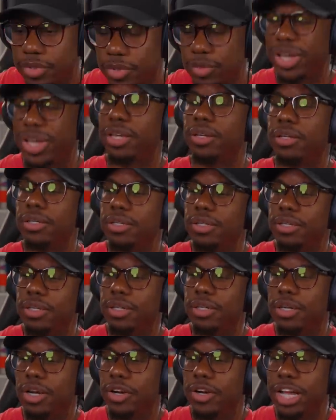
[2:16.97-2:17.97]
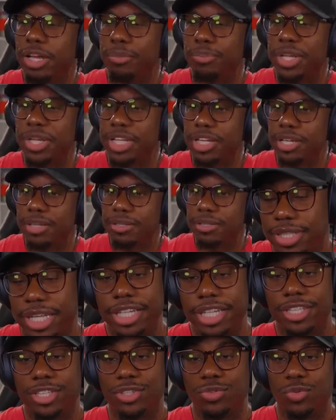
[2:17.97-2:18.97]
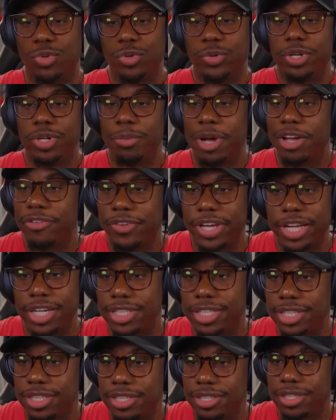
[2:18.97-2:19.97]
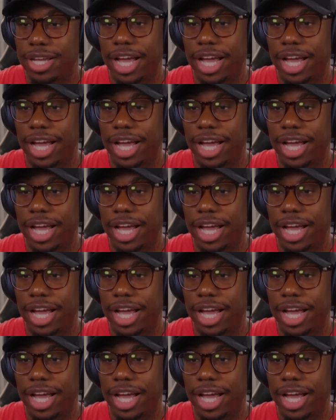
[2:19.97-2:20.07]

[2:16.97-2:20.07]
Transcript: Wait, her name Billy? That just ruined my fantasy.